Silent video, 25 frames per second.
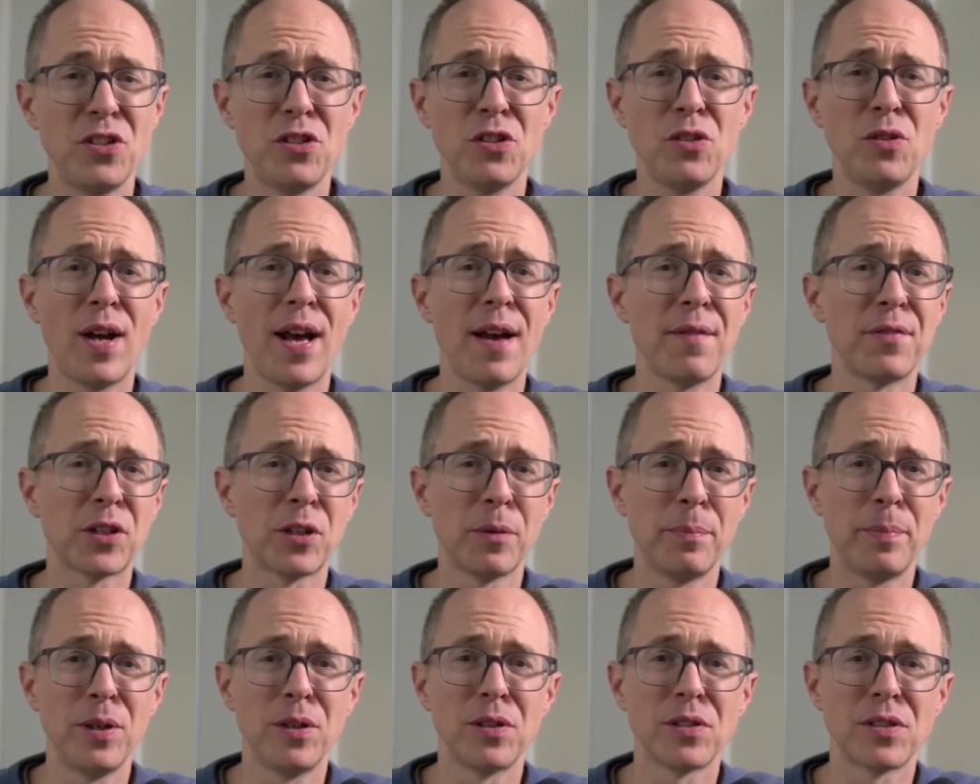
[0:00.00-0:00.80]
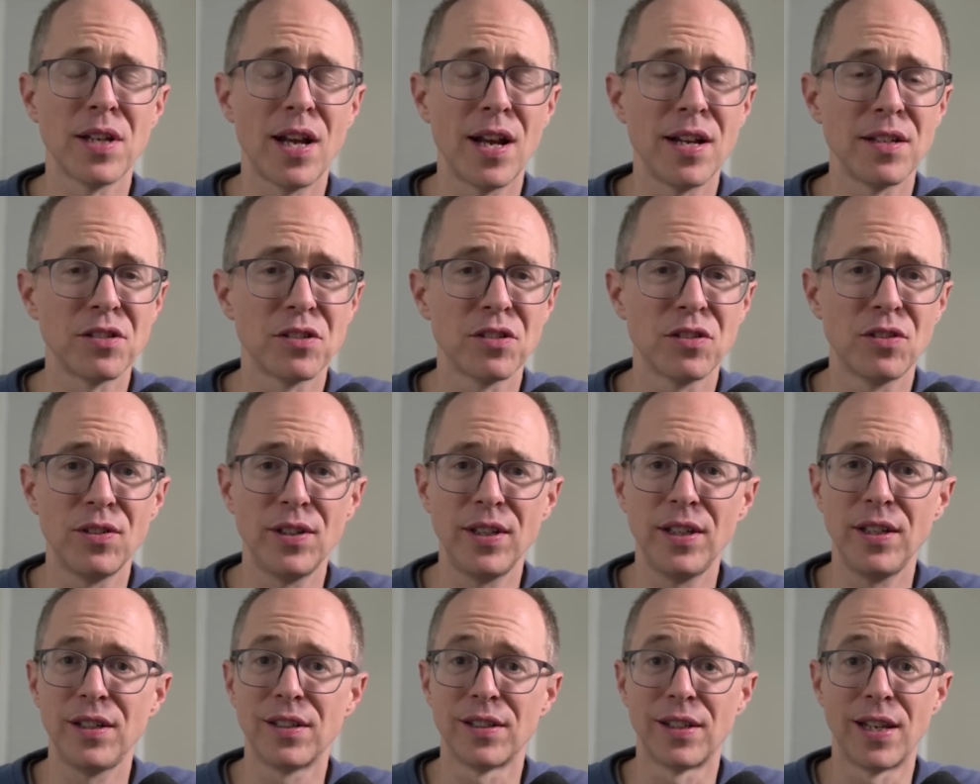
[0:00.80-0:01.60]
if you do have a computer science
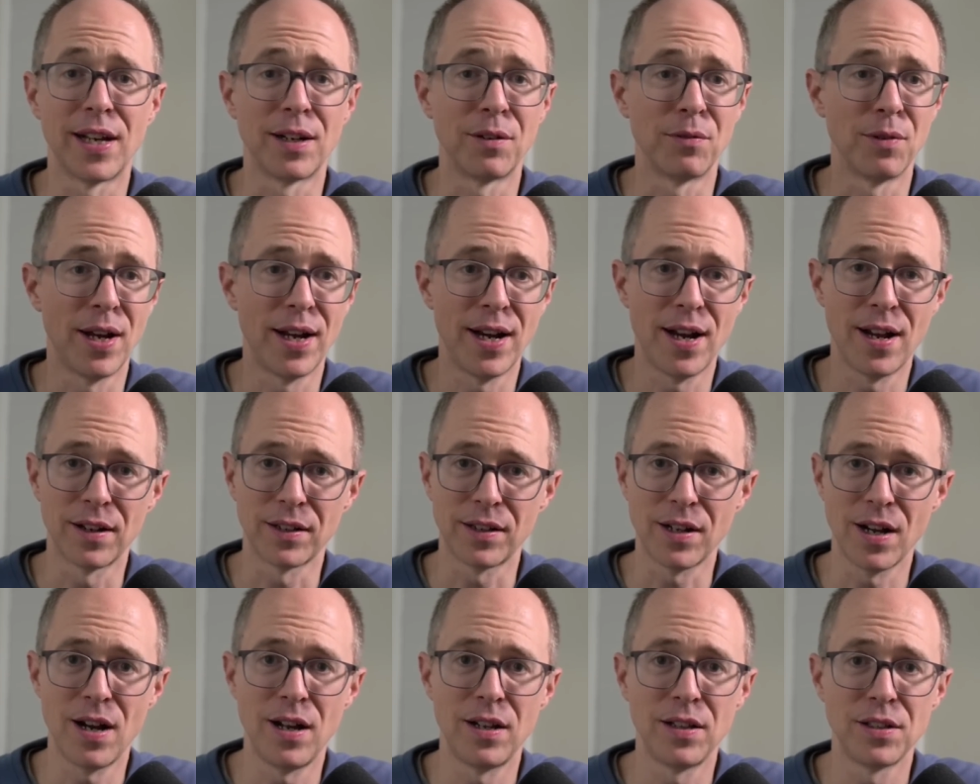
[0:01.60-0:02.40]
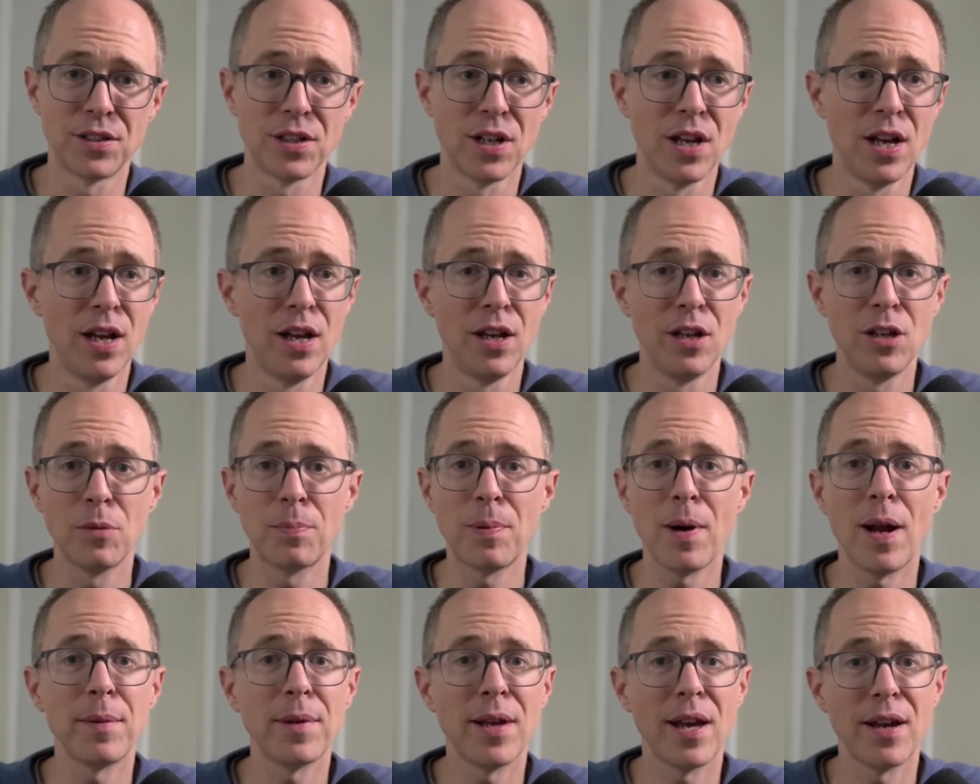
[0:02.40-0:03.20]
degree, you're like right out of college,
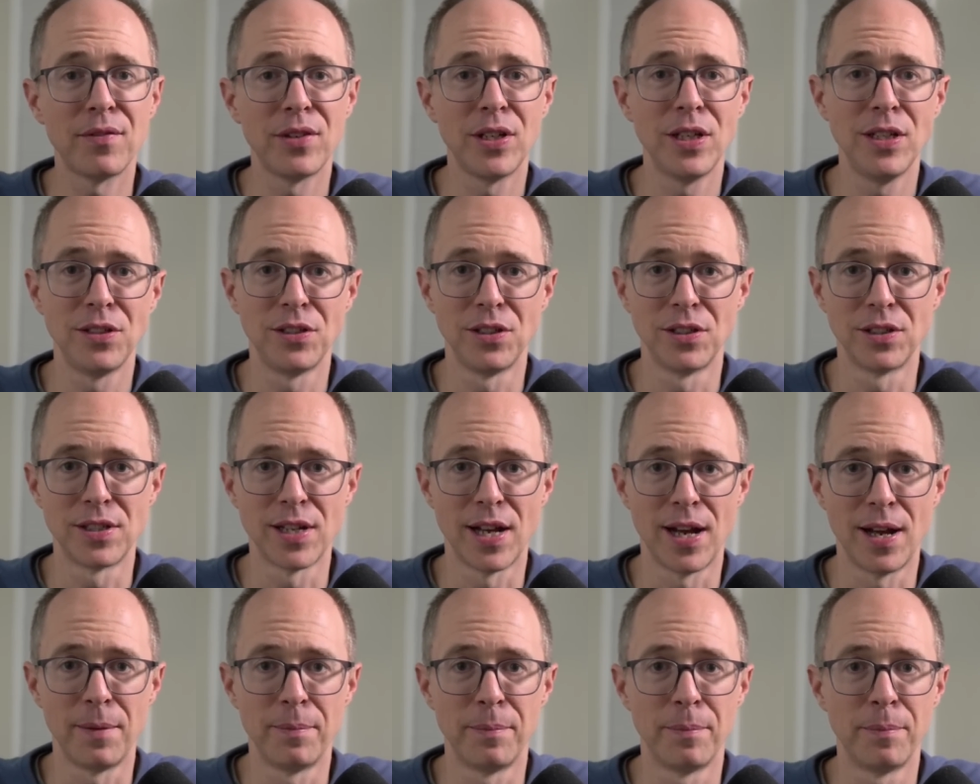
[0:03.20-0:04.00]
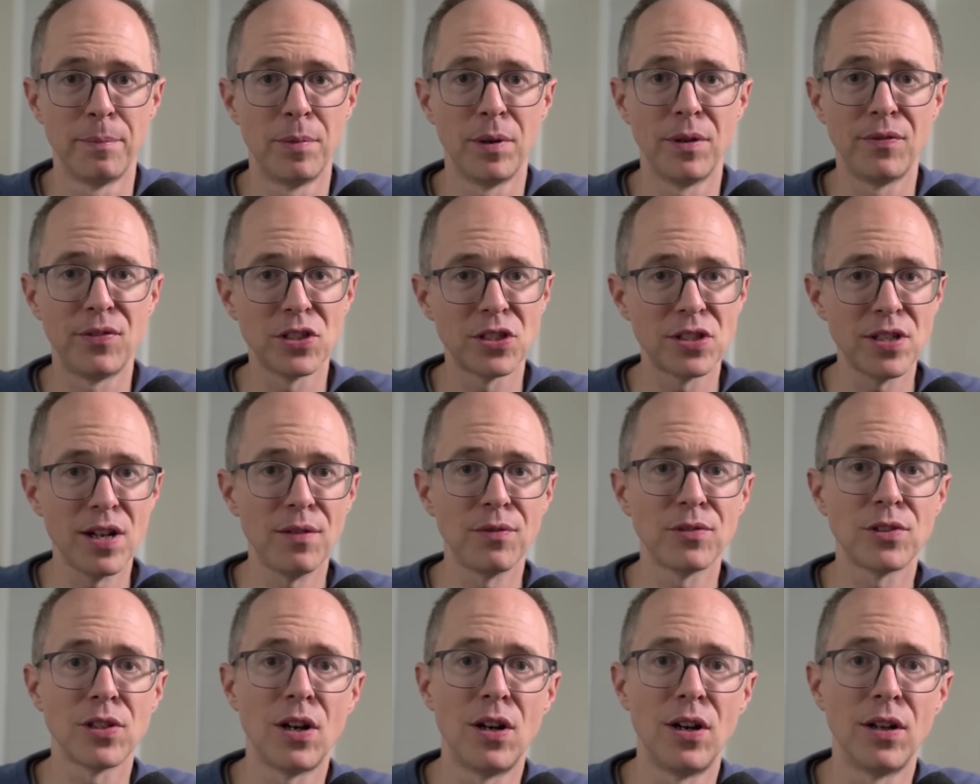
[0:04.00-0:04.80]
you'll probably have an easier time. But if you're
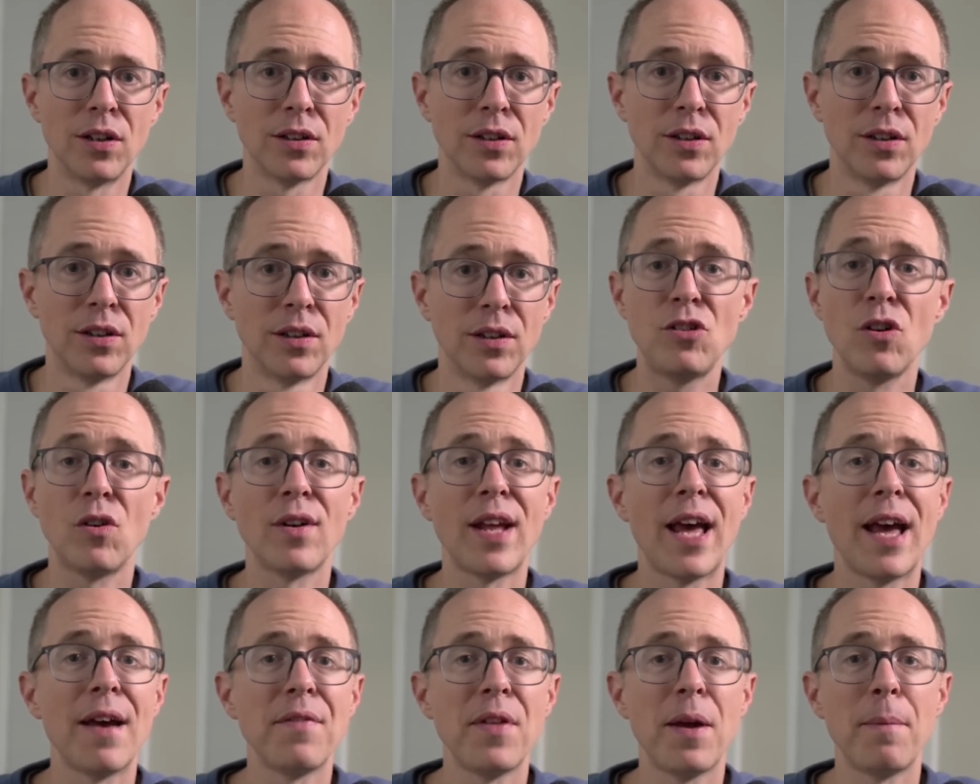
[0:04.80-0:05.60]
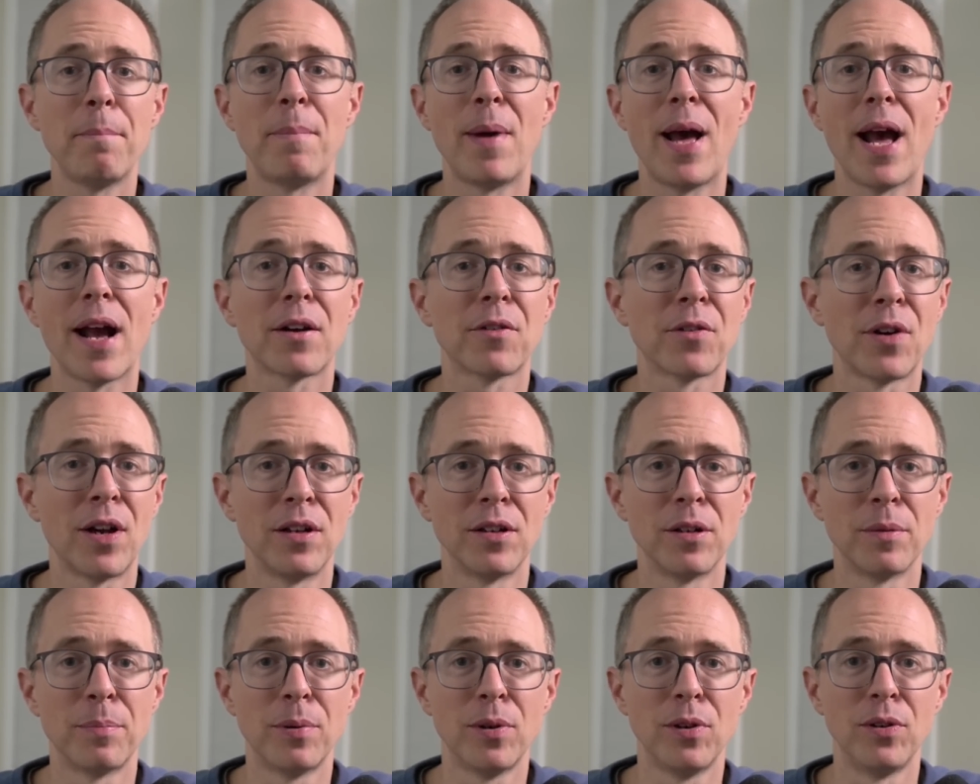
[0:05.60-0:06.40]
self-taught, you don't have that
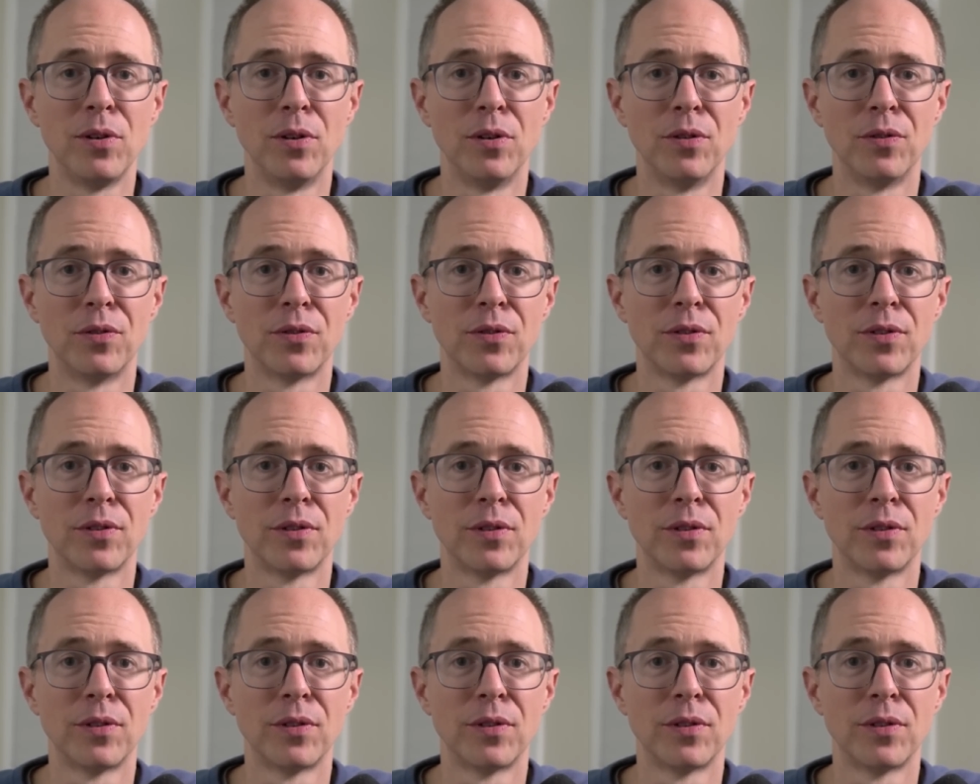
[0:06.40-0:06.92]
background to prove.